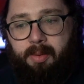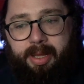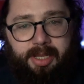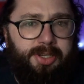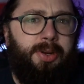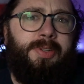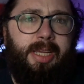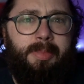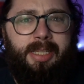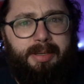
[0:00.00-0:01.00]
because, you know,
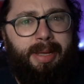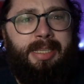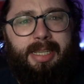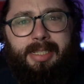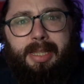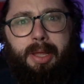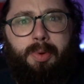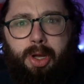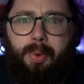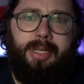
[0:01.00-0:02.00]
demons, it makes sense that they
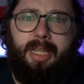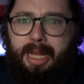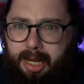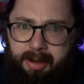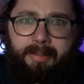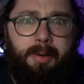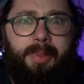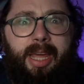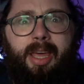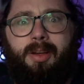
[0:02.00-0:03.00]
would go in to like confirm
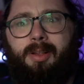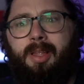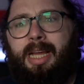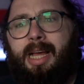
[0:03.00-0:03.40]
the kill.